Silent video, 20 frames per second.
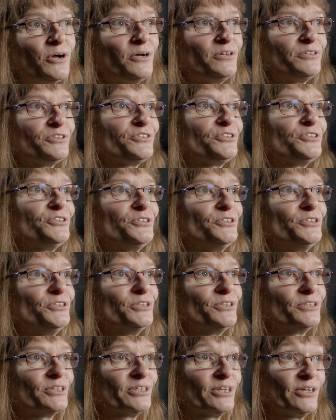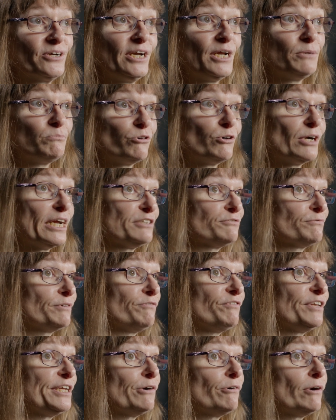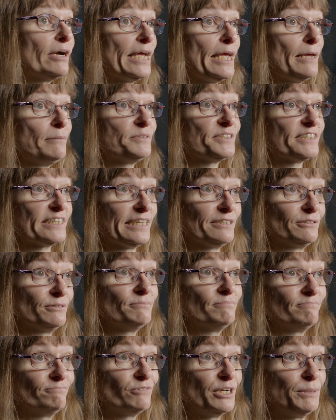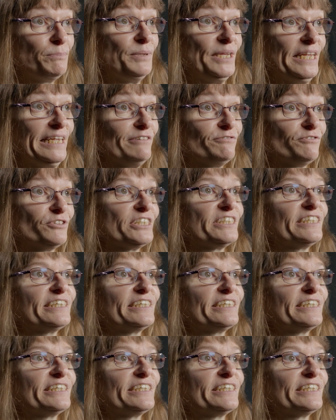us to collaborate with the OEMs and repeat the